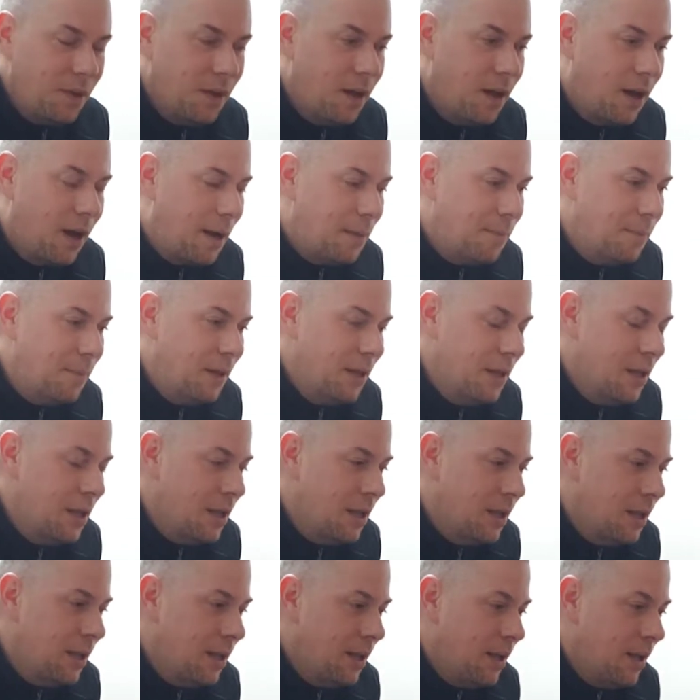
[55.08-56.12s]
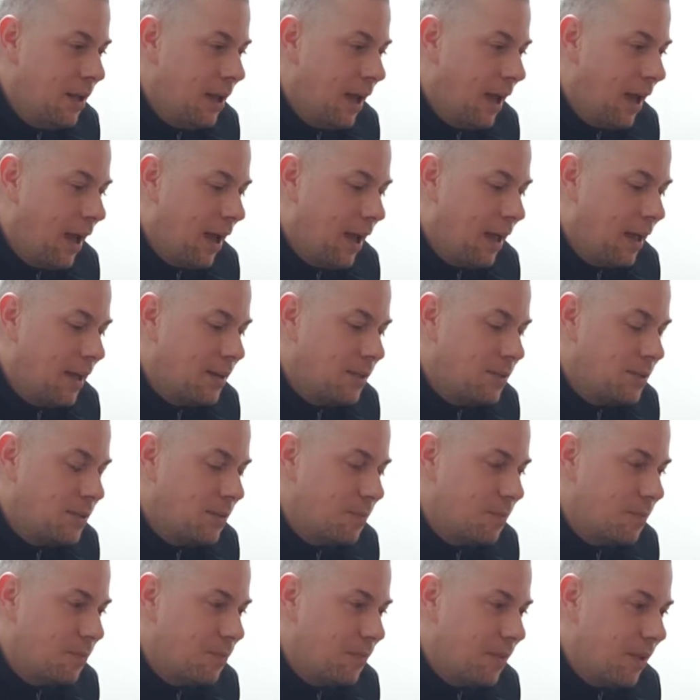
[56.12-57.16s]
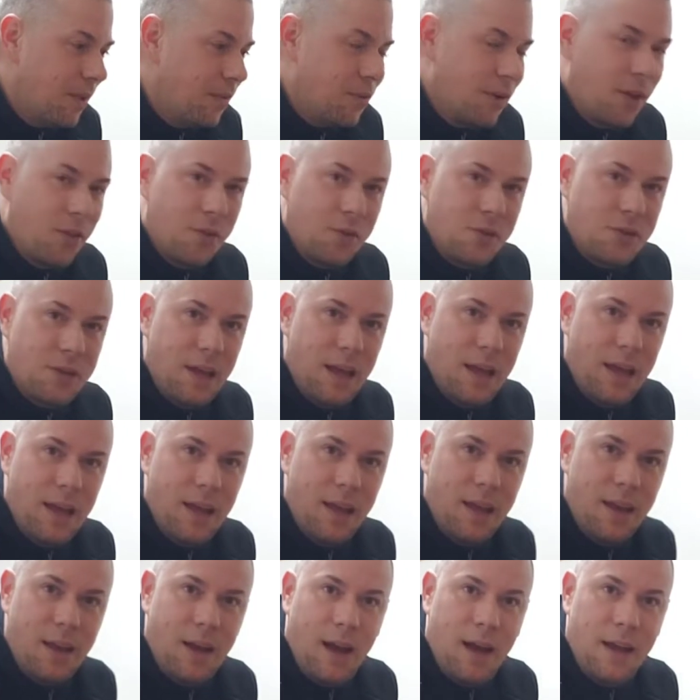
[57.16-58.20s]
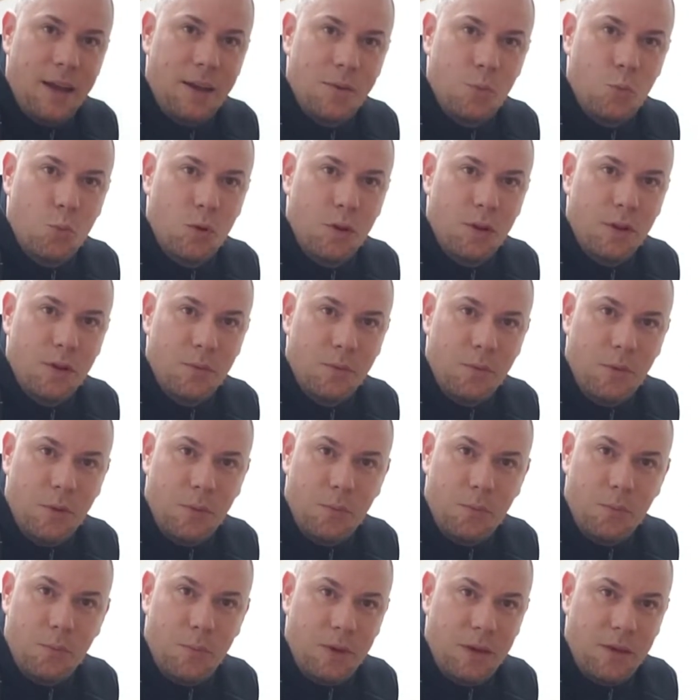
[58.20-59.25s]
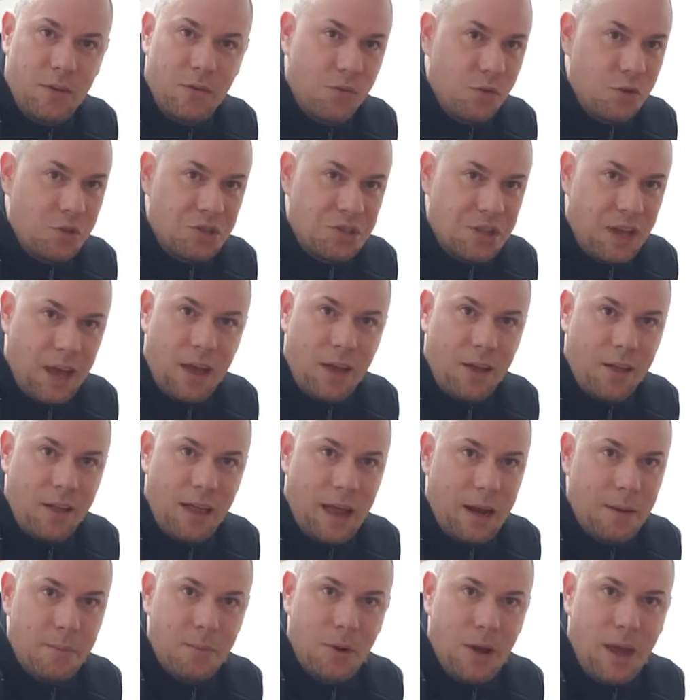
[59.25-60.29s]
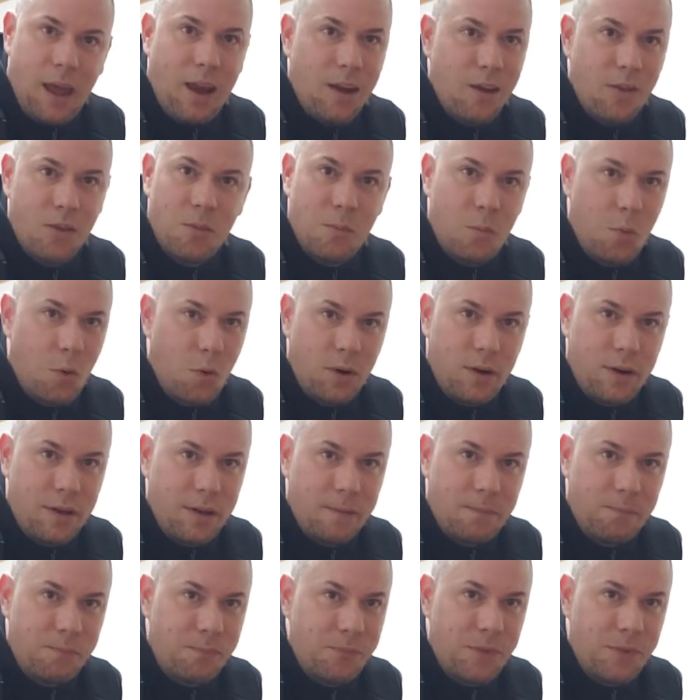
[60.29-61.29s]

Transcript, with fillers: Um, and every other day, an item will be for sale at about 8 in the morning.